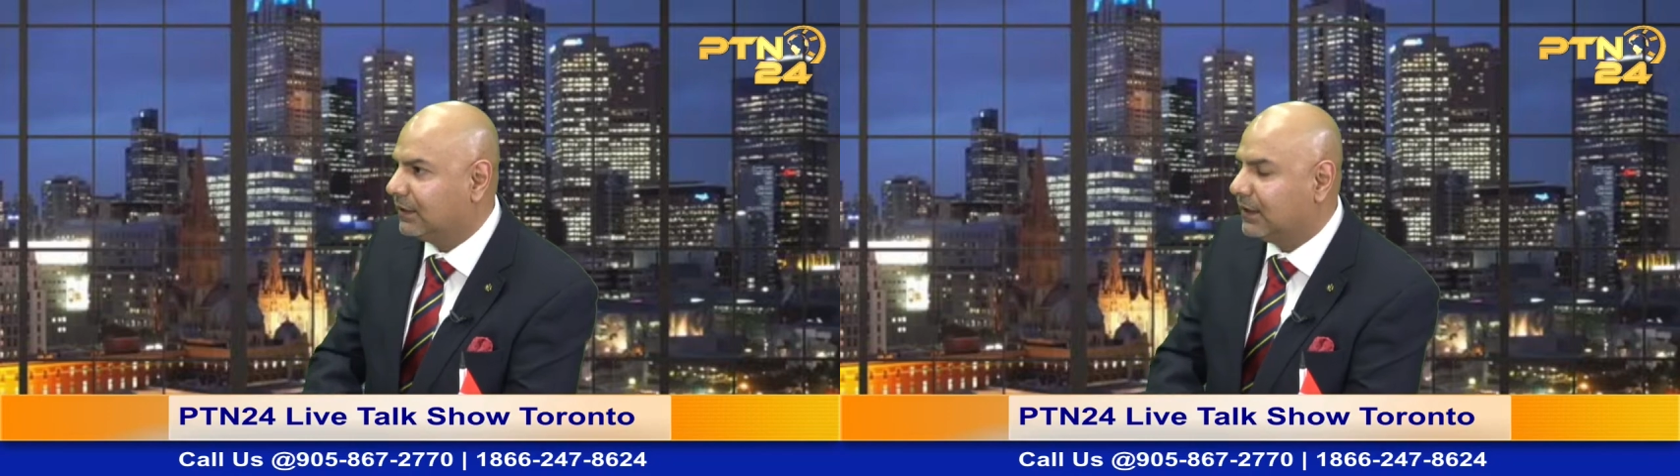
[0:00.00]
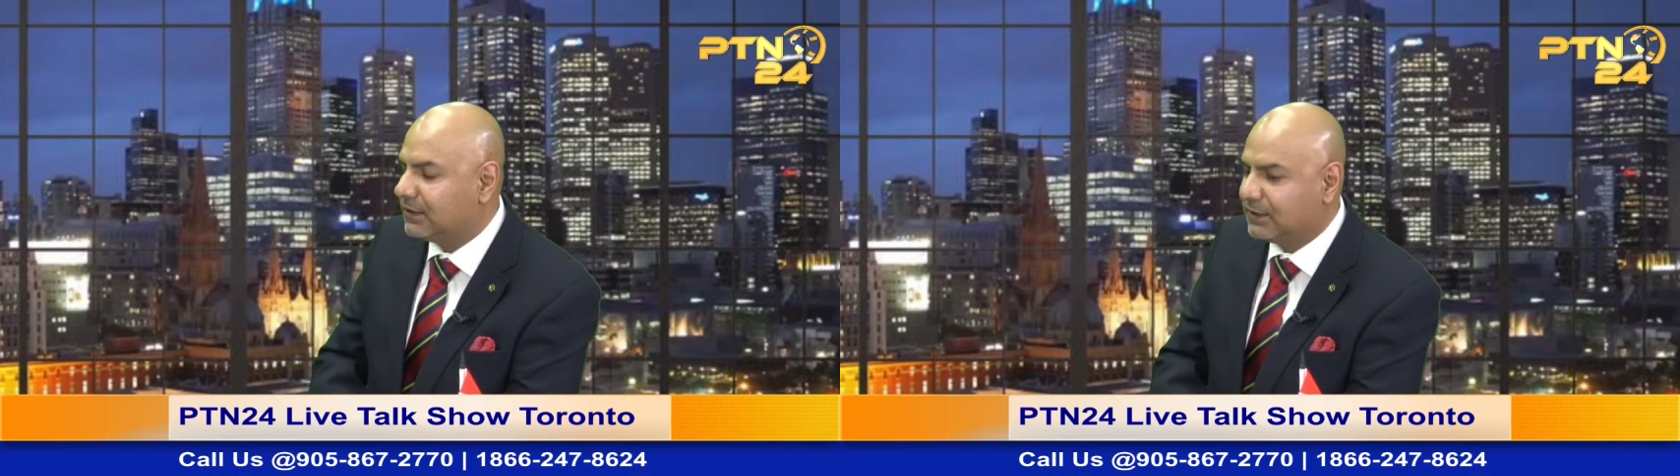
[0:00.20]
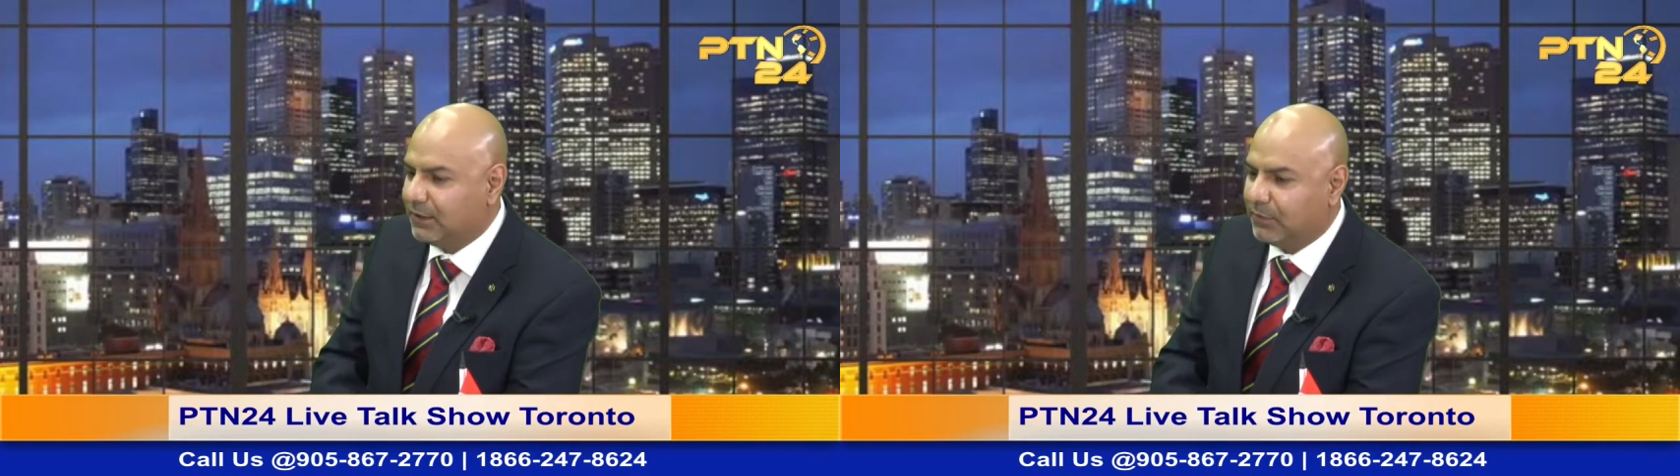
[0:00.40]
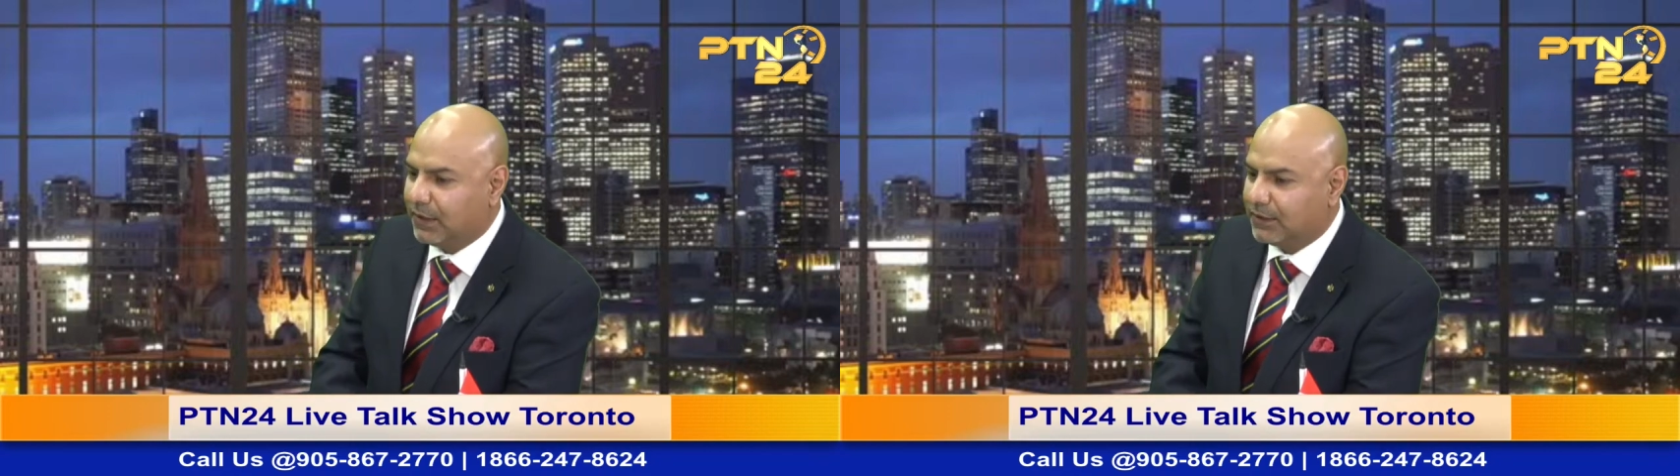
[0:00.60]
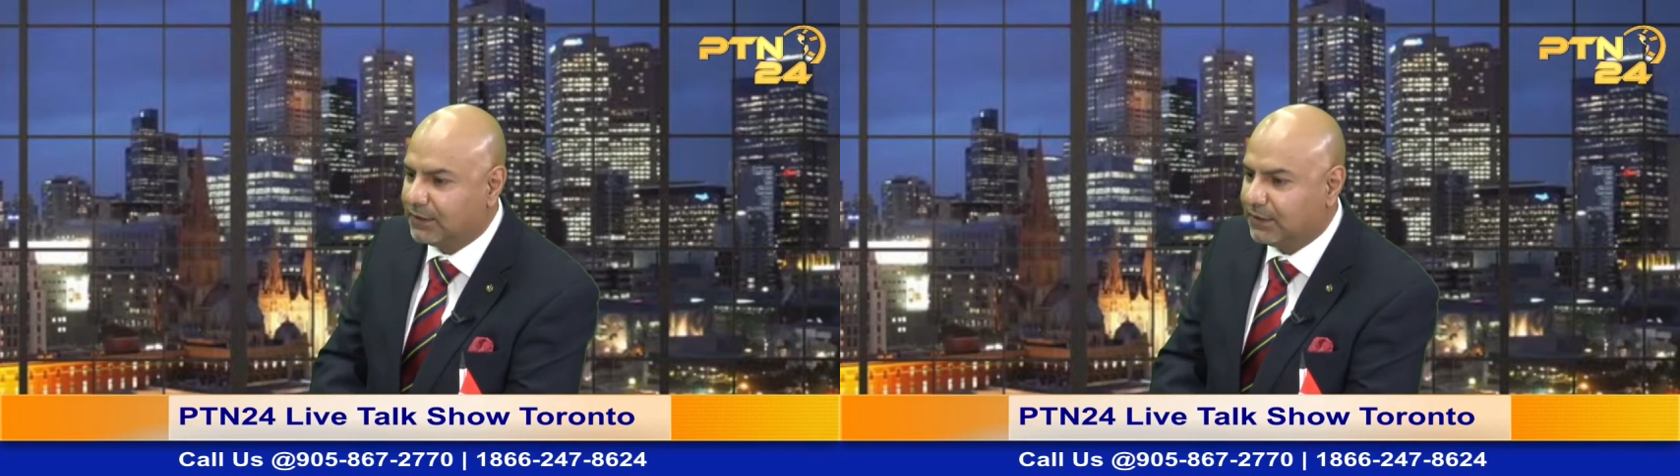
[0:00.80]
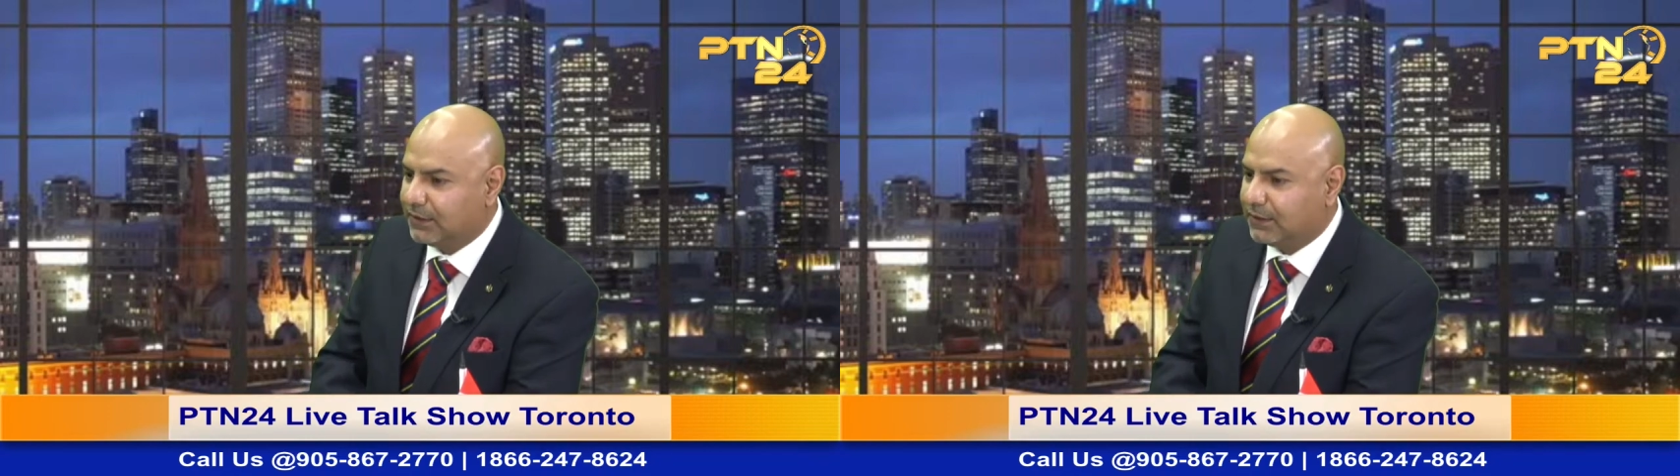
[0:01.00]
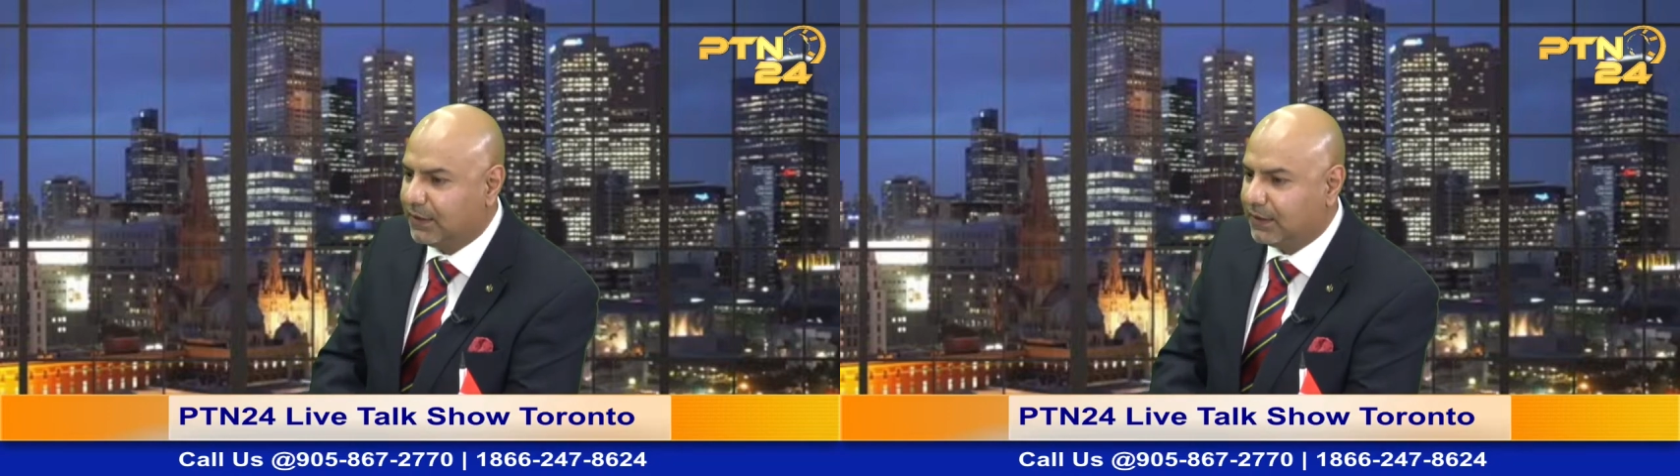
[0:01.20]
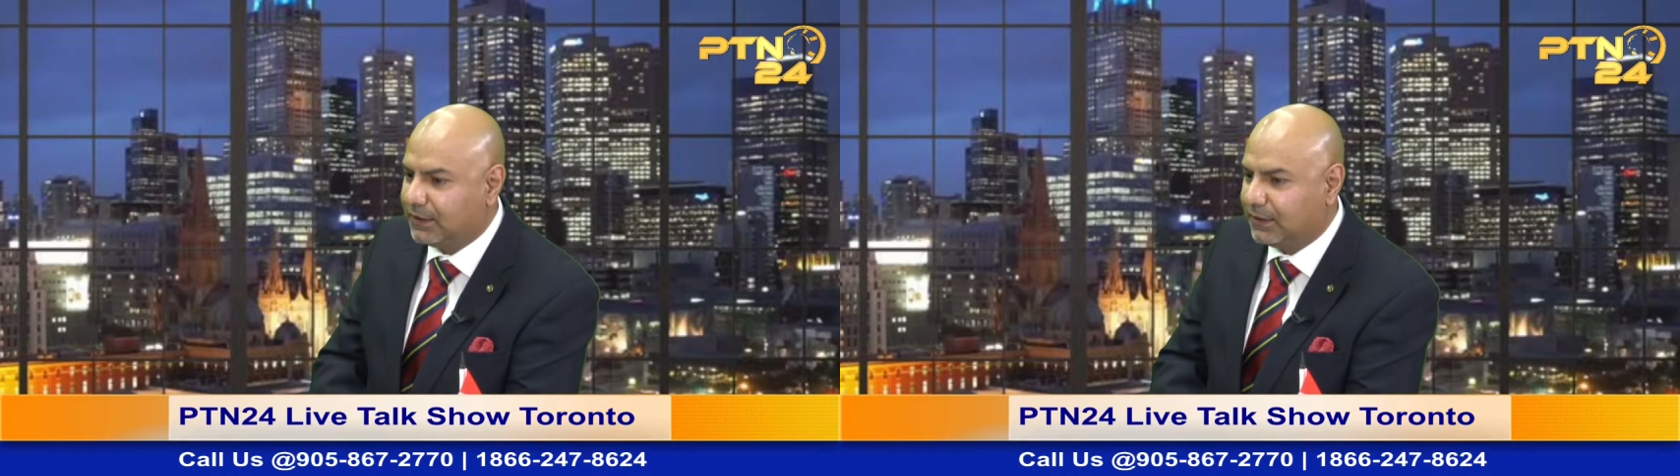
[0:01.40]
custody, but
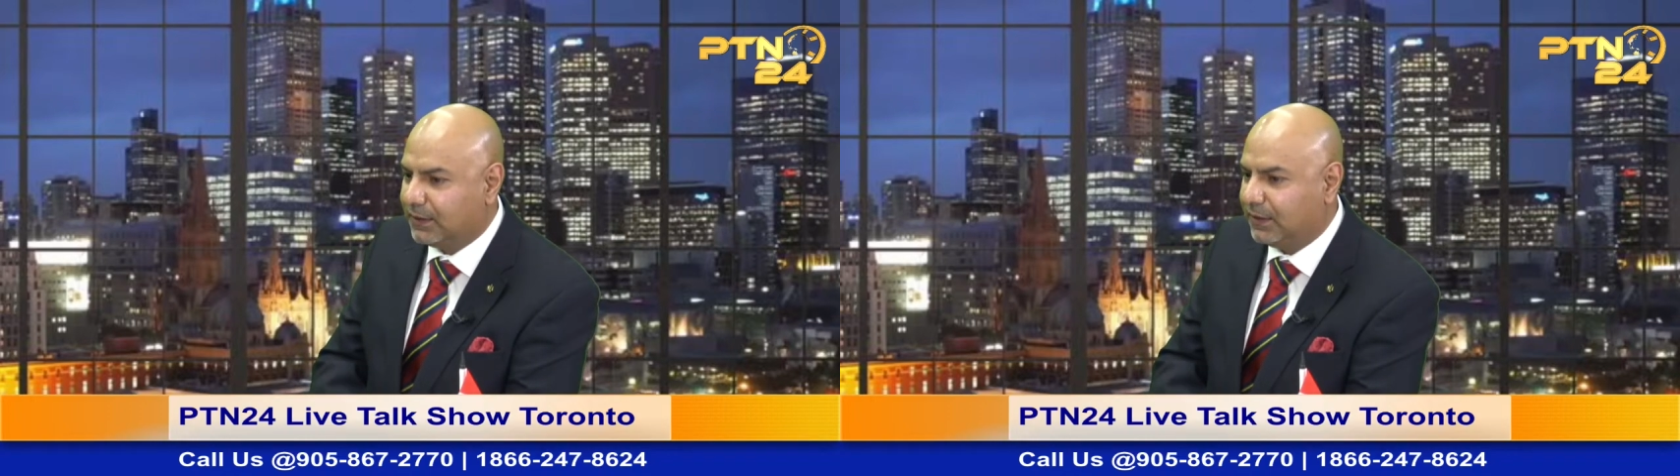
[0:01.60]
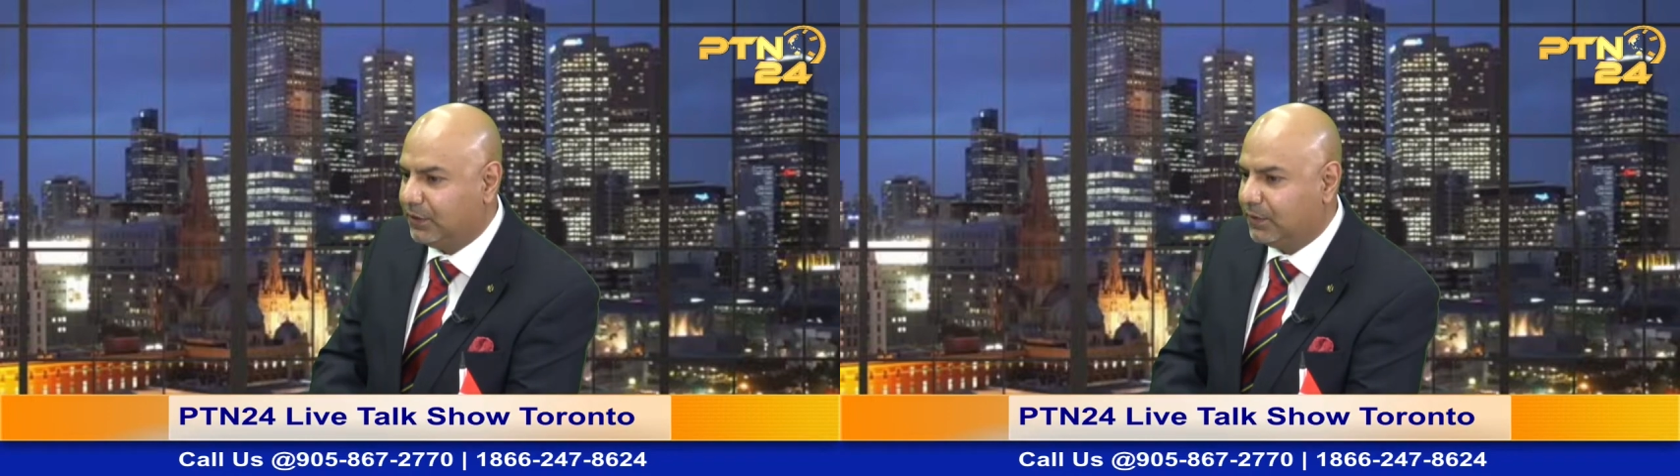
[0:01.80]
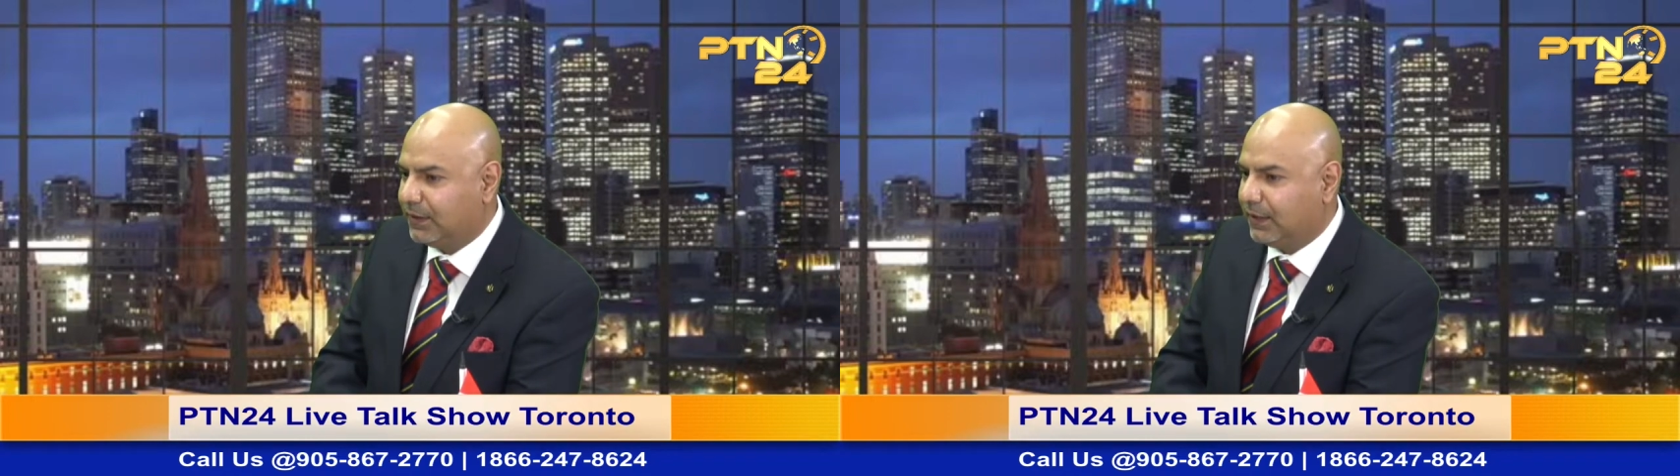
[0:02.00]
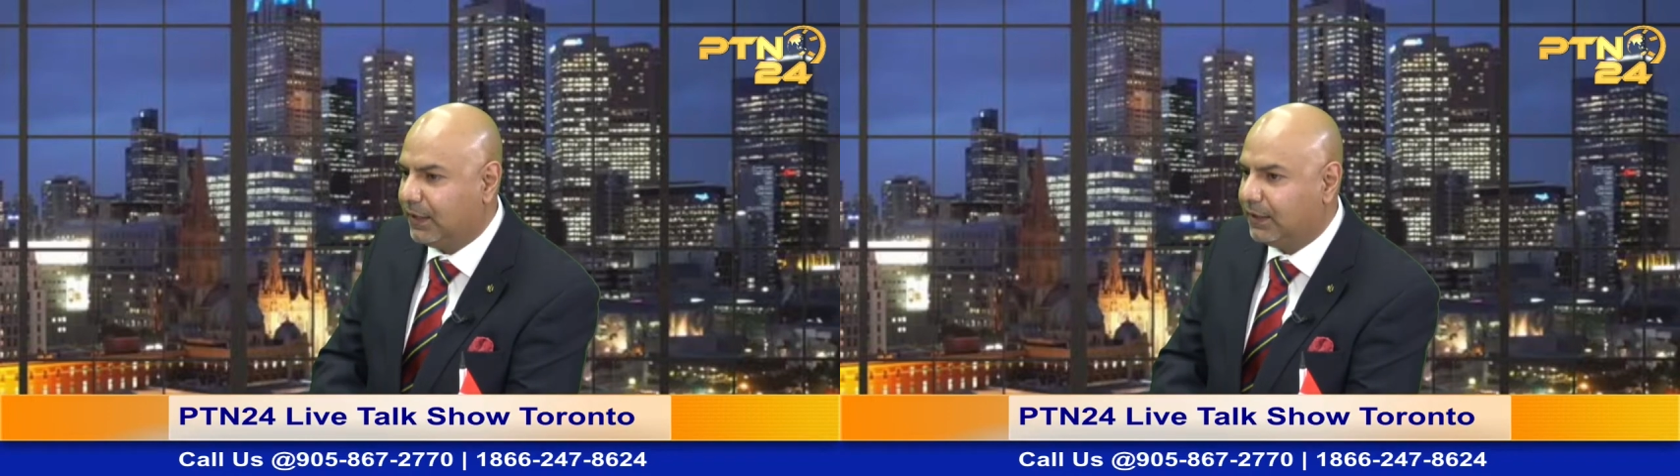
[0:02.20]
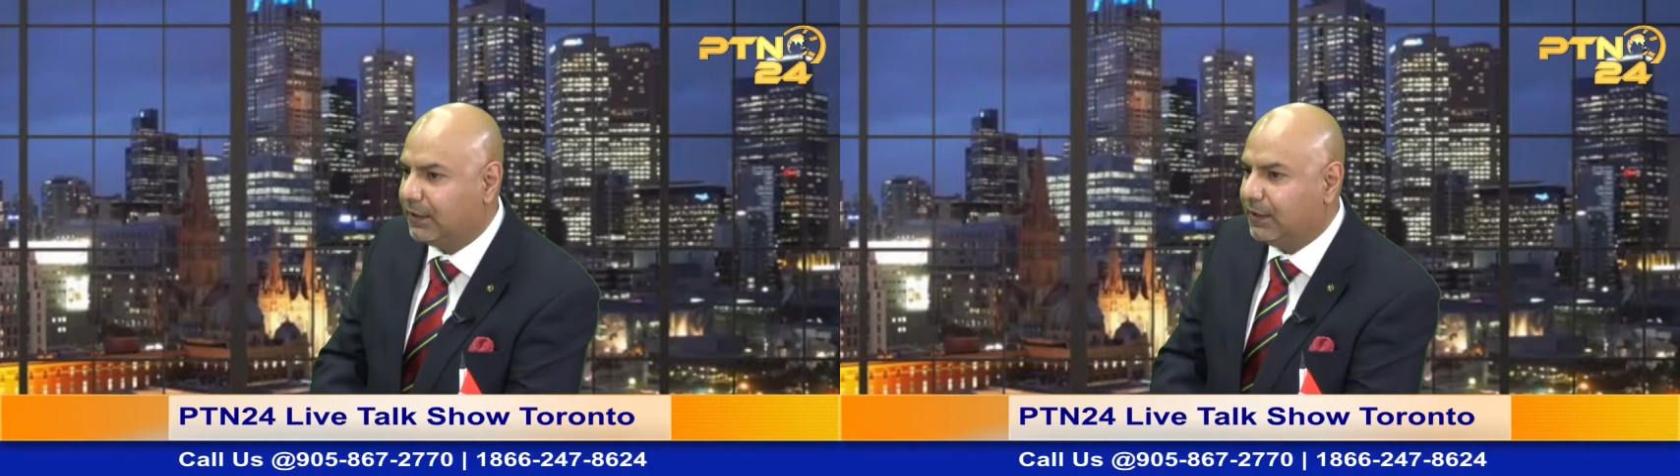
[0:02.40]
like you indicated,